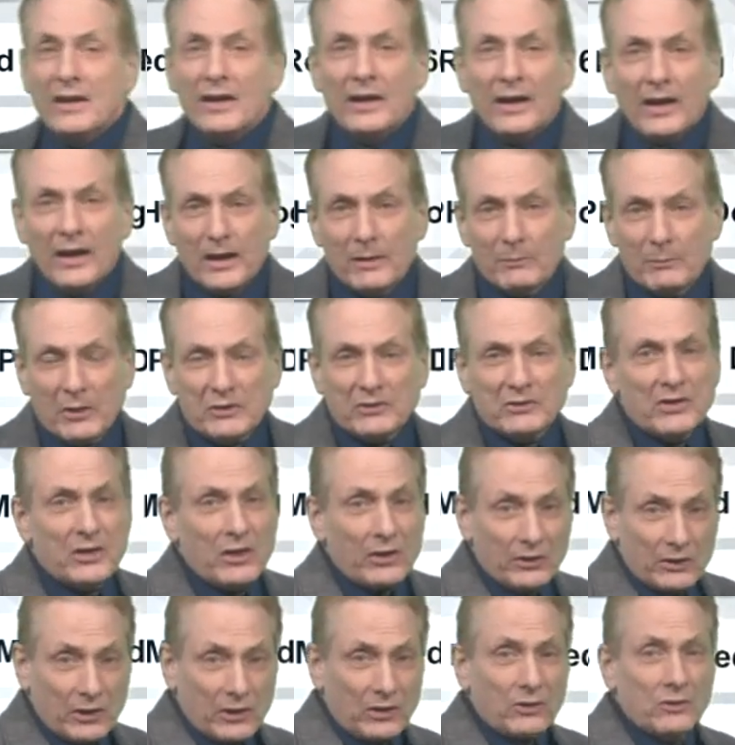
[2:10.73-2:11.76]
much of the
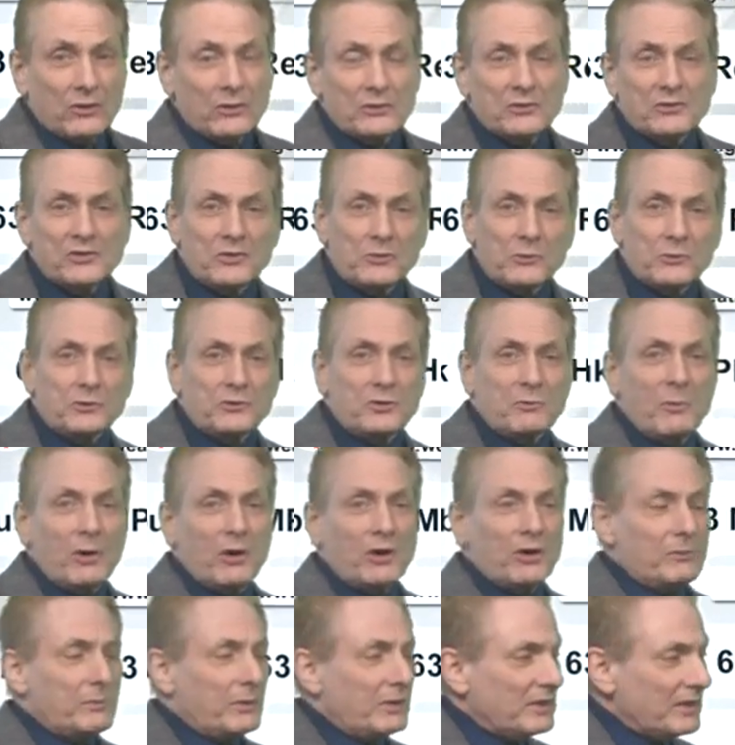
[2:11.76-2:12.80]
Arctic coast through
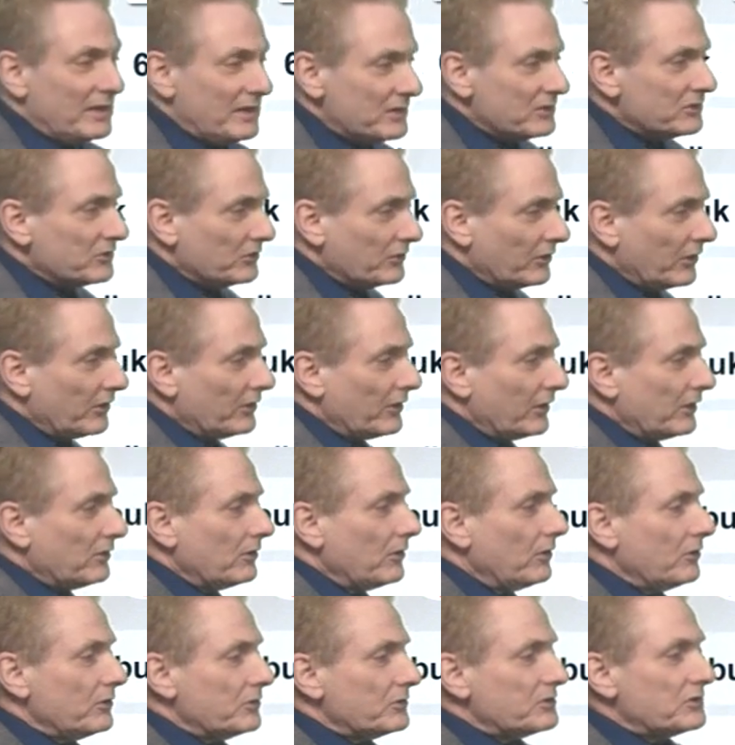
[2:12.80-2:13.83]
tomorrow, but the eastern Arctic
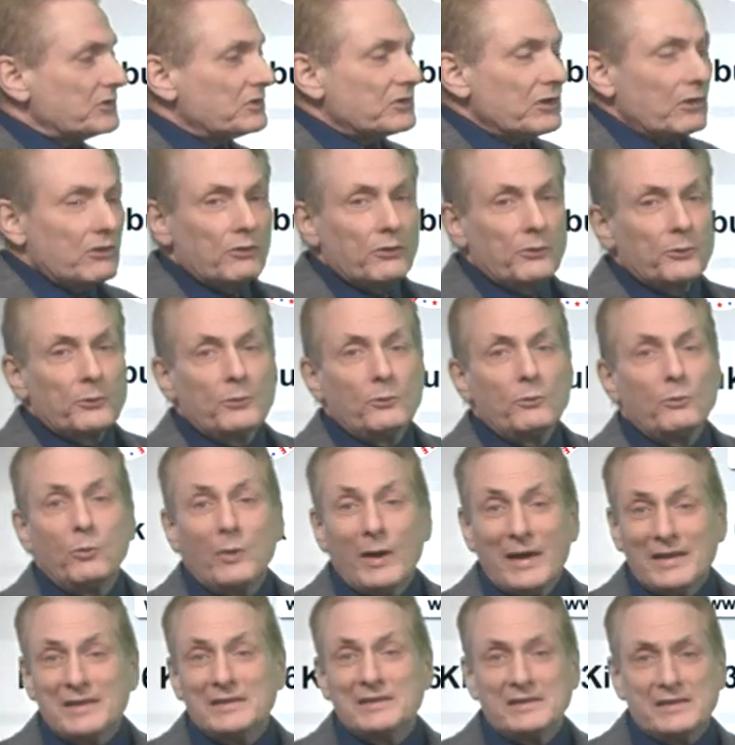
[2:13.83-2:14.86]
coast through
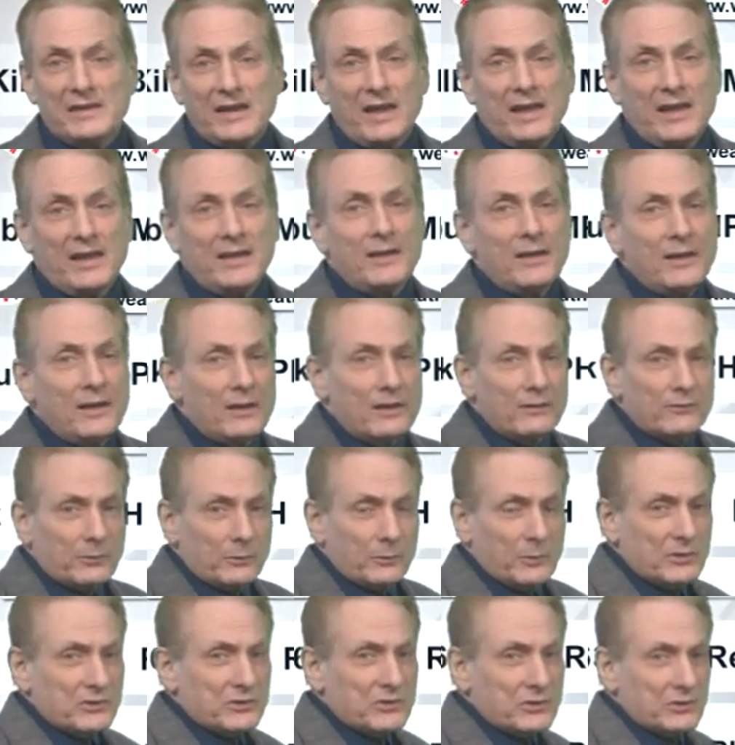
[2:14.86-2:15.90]
Wednesday for
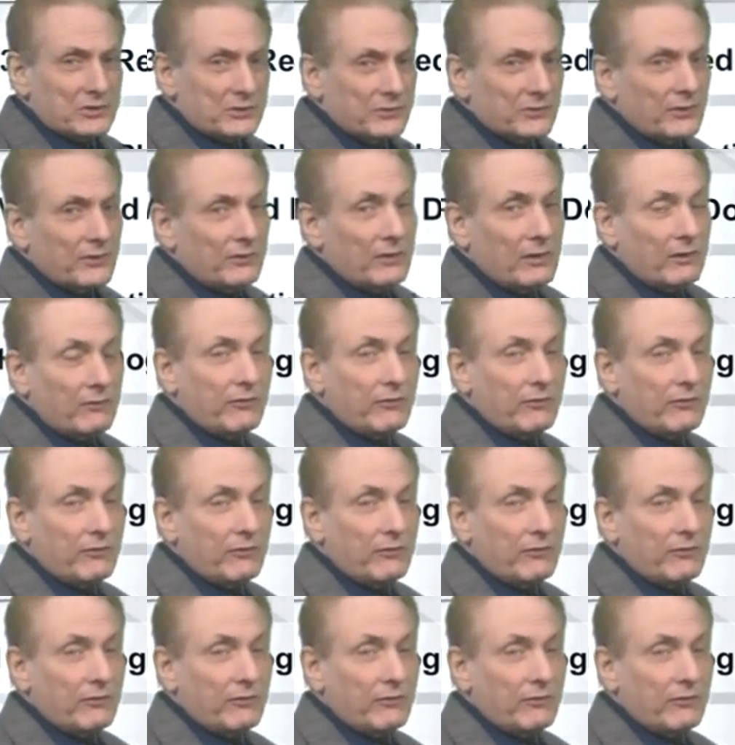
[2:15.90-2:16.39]
wind chills 50,